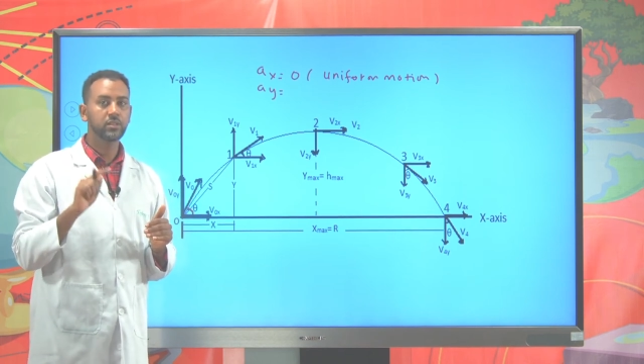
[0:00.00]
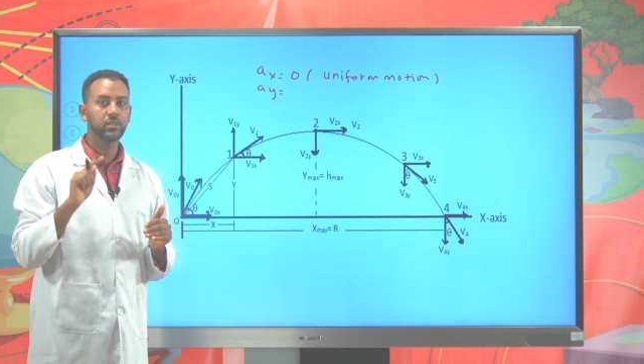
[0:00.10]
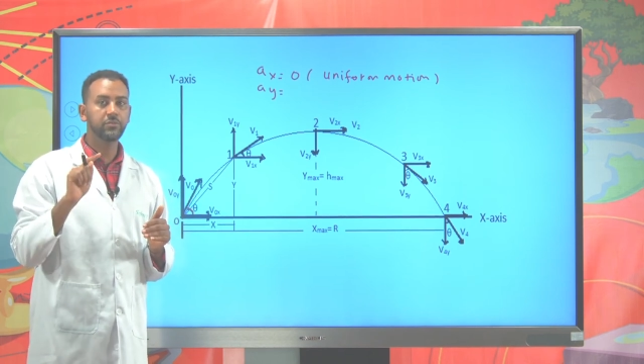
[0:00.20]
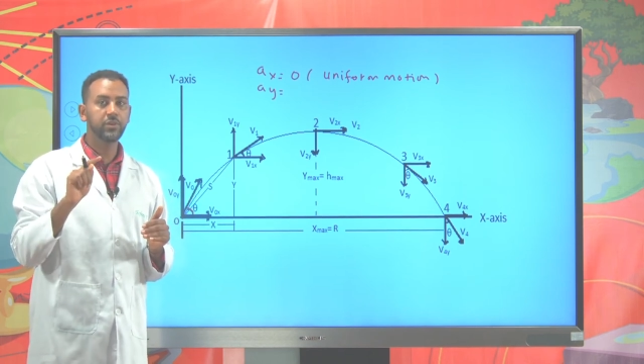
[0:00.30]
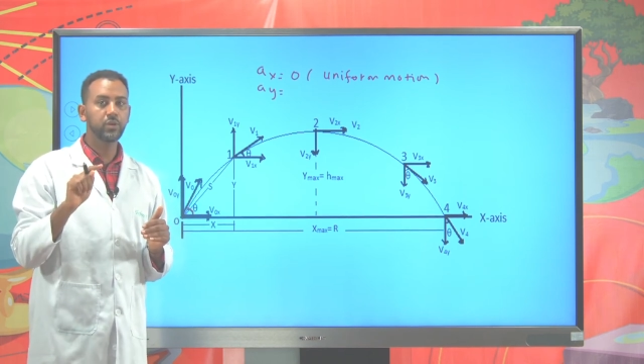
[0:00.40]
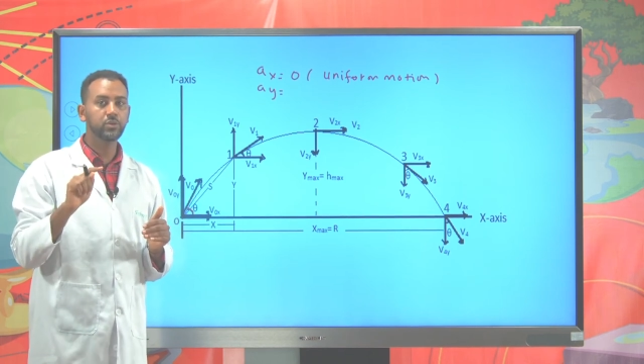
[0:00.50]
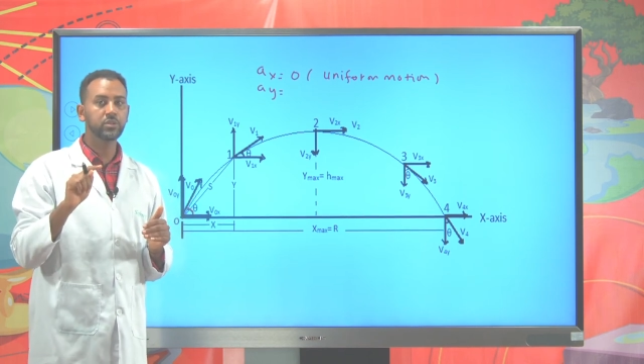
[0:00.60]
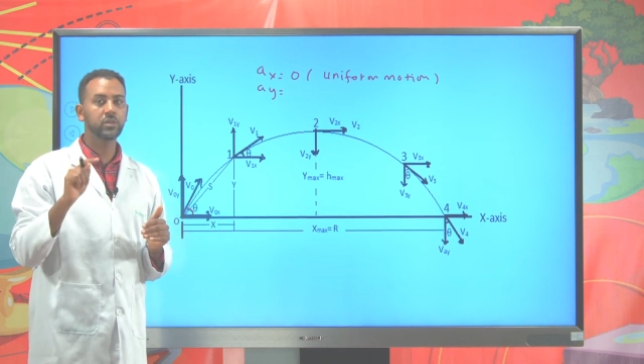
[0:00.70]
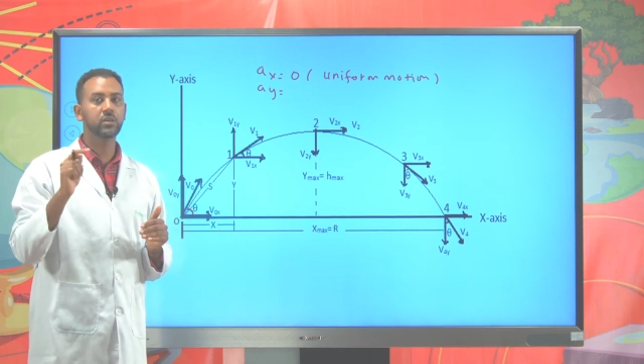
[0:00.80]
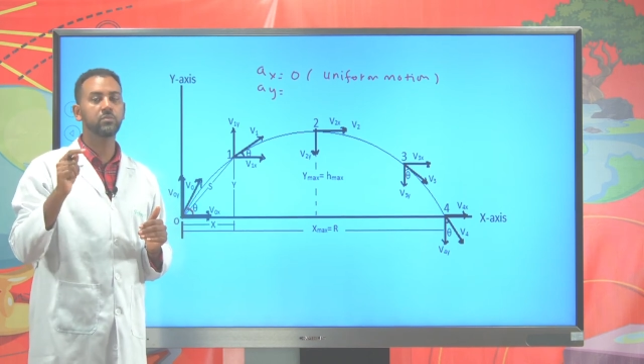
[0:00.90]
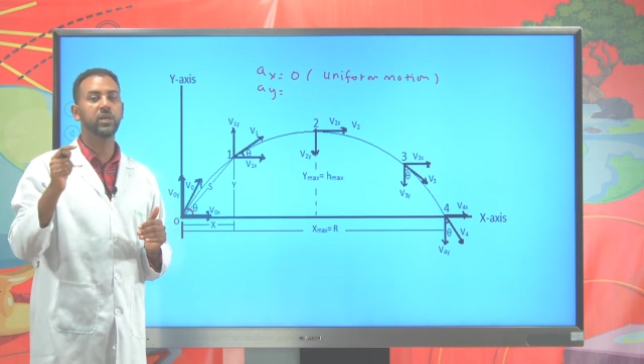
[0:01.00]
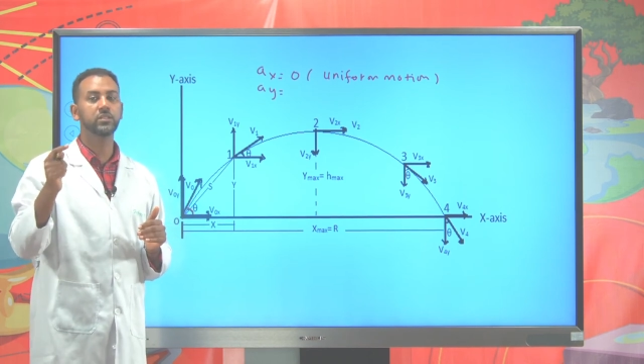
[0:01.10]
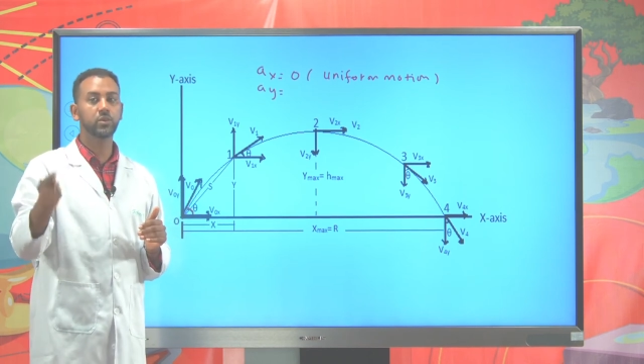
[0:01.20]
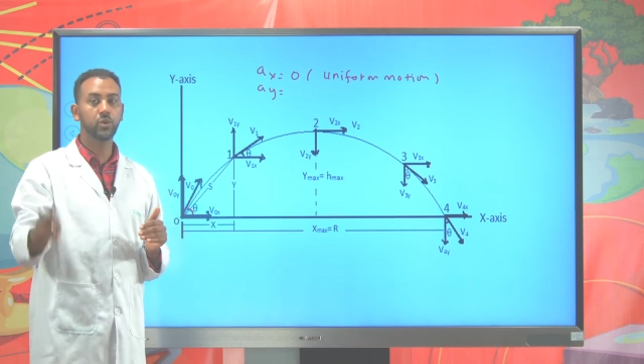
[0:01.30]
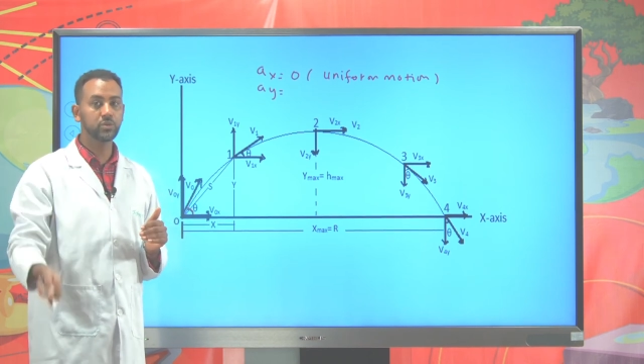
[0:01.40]
the velocity
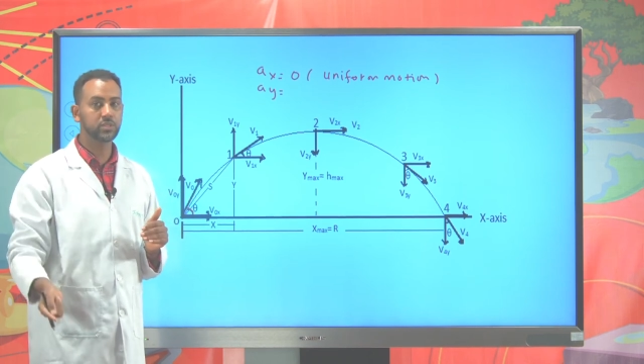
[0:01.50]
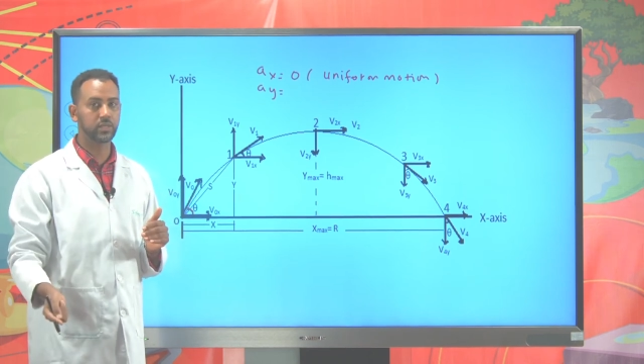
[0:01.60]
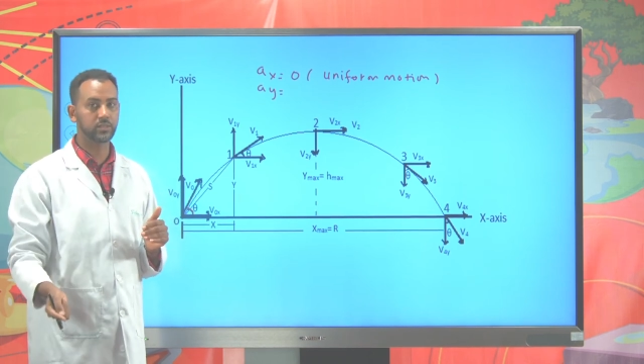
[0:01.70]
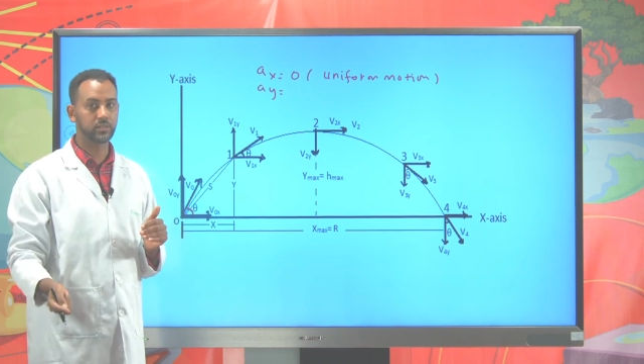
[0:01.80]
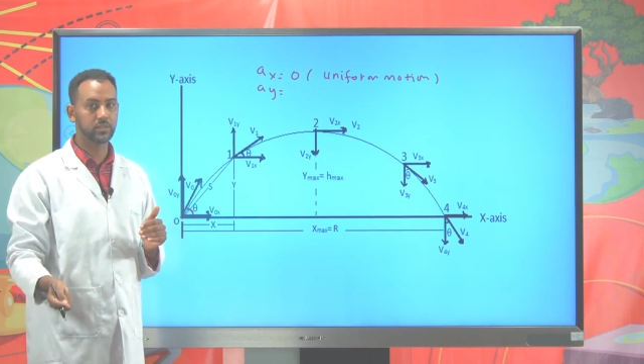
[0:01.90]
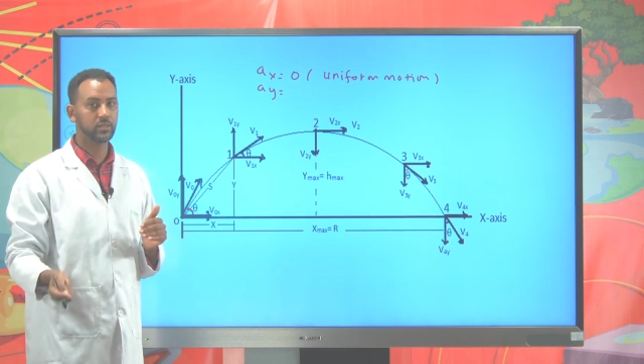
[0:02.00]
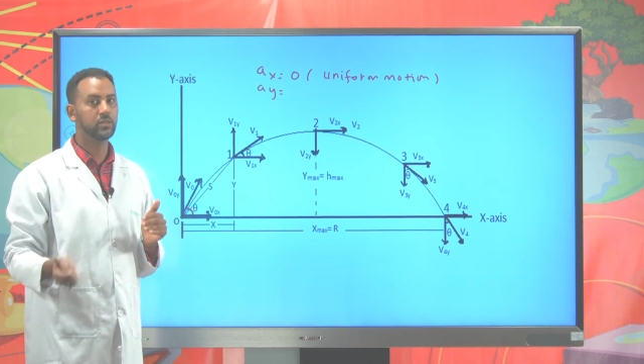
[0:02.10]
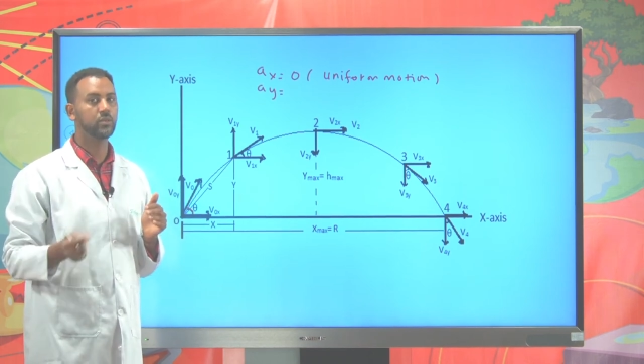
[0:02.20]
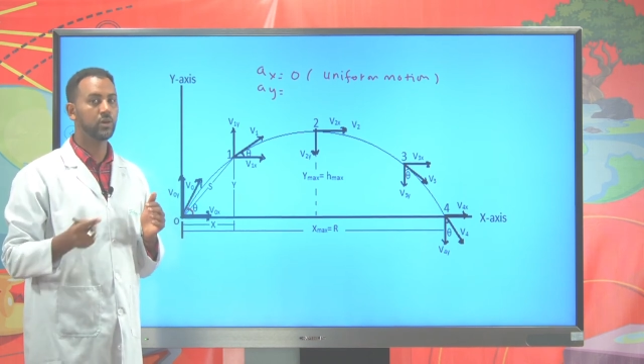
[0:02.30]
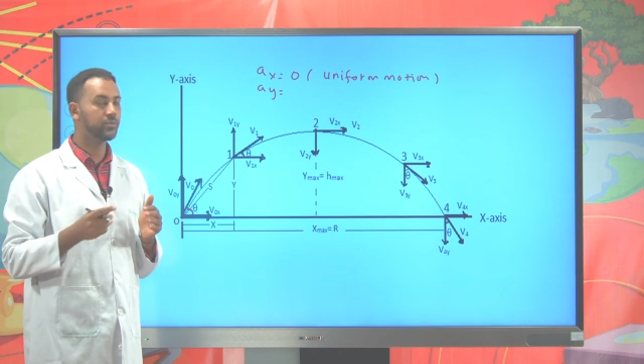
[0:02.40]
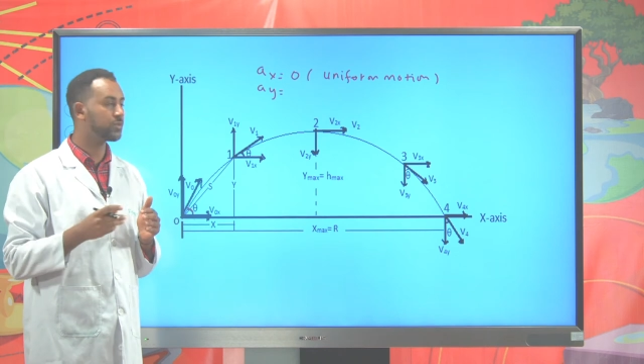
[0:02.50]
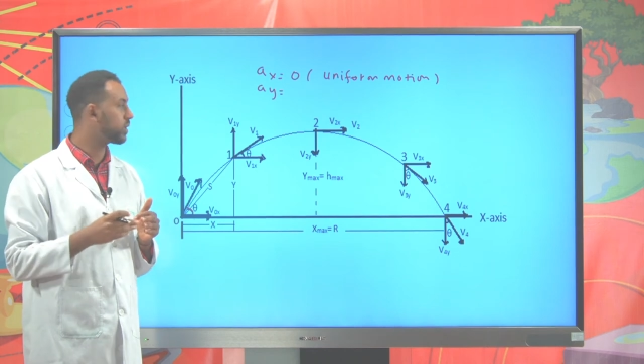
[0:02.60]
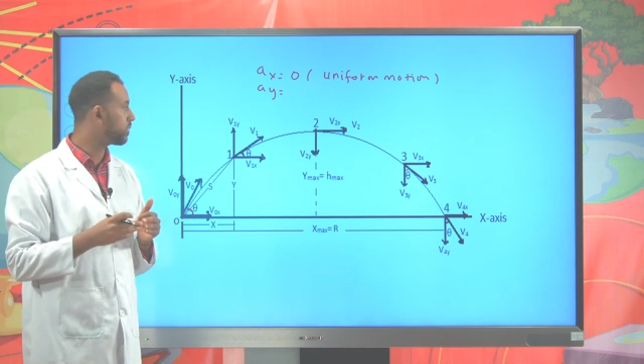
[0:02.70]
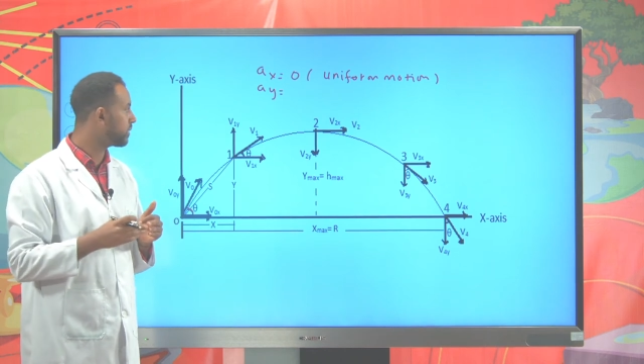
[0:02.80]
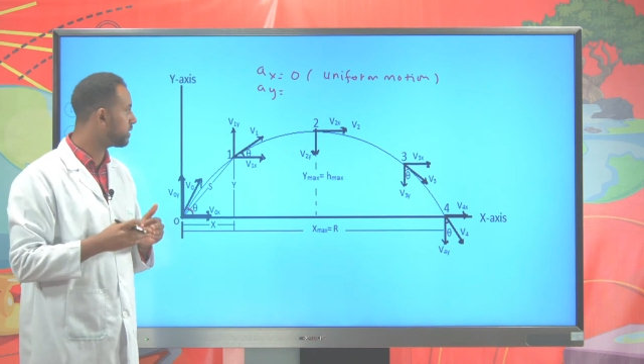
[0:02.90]
remains constant. You have to
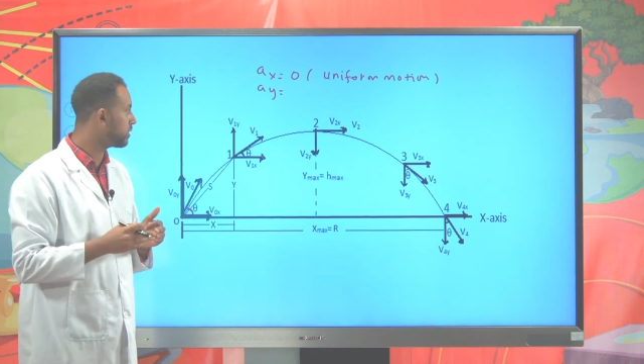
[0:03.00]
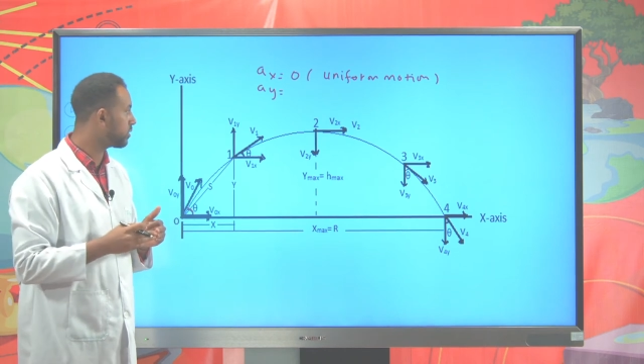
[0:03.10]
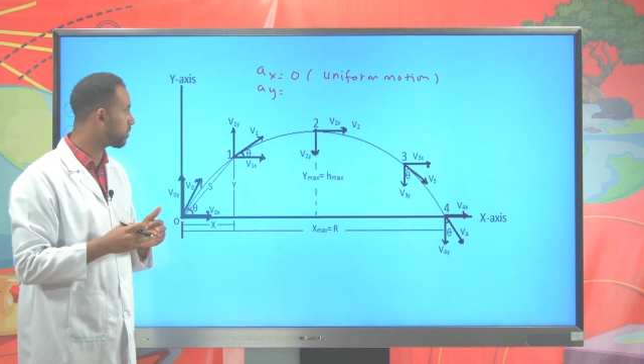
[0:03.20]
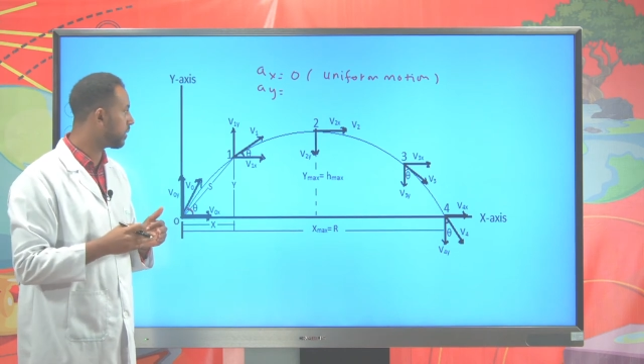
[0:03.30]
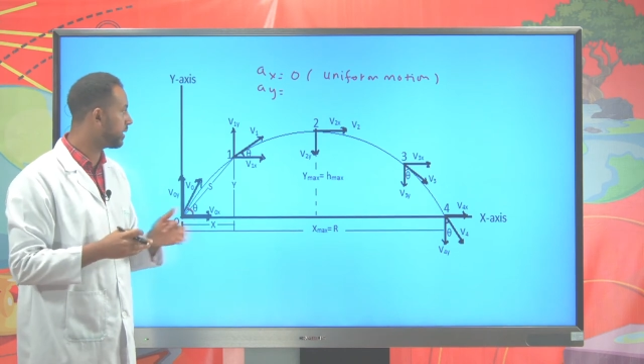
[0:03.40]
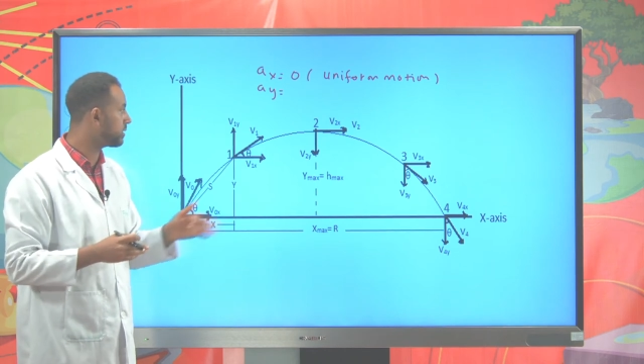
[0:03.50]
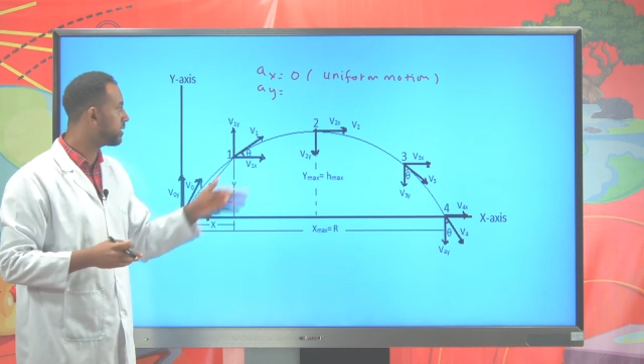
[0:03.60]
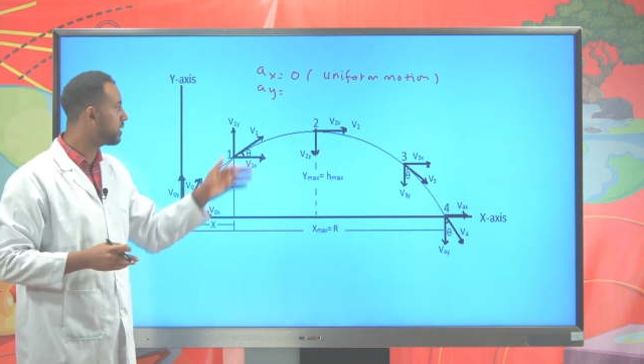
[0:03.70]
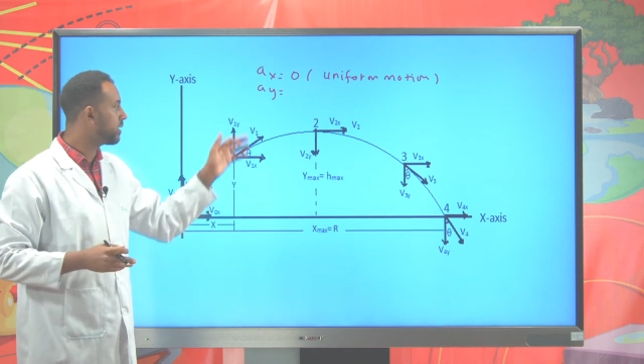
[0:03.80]
keep this in your mind.